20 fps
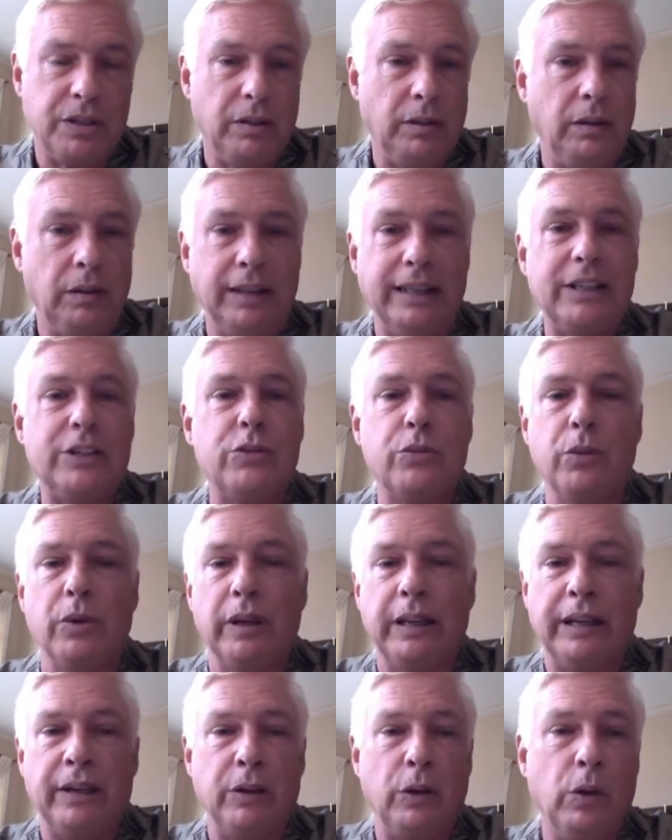
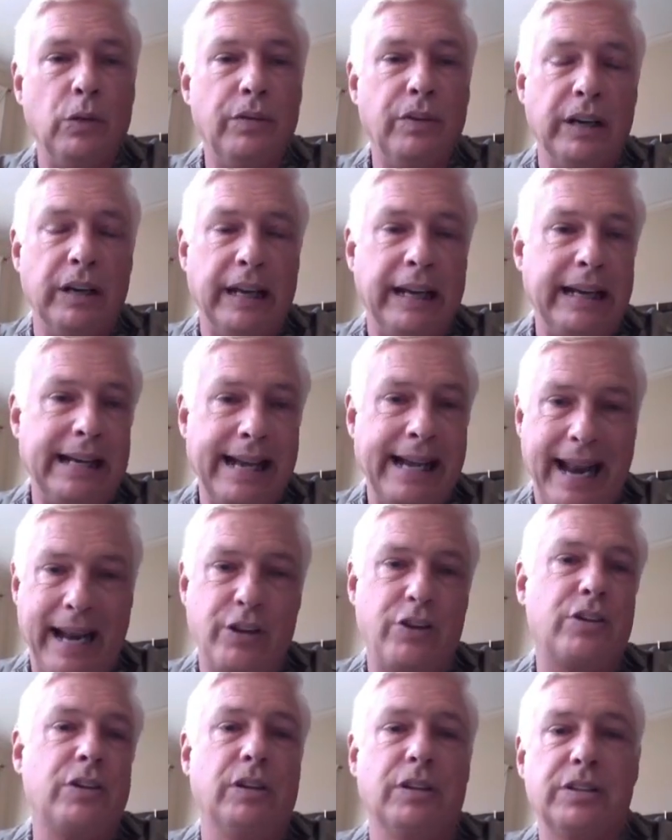literally an overnight
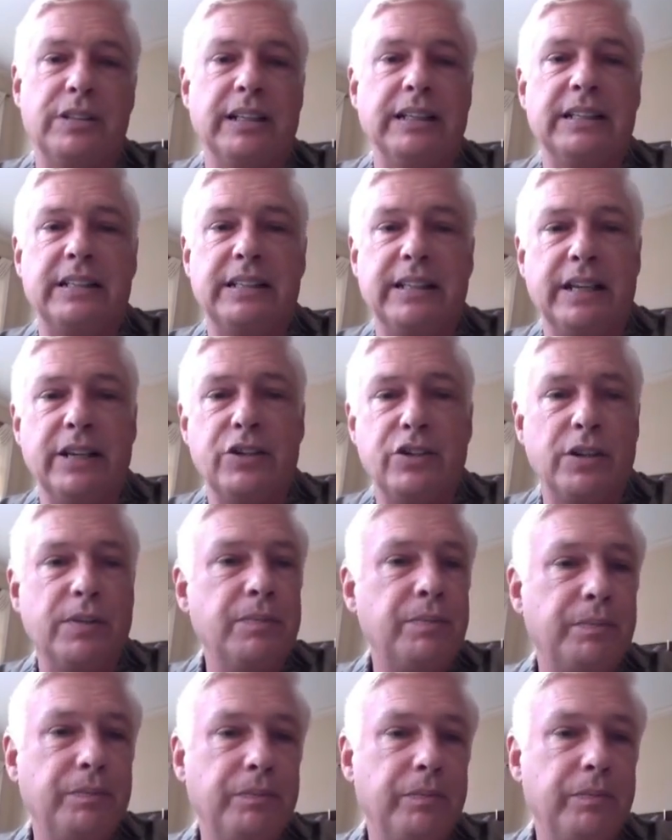national sensation.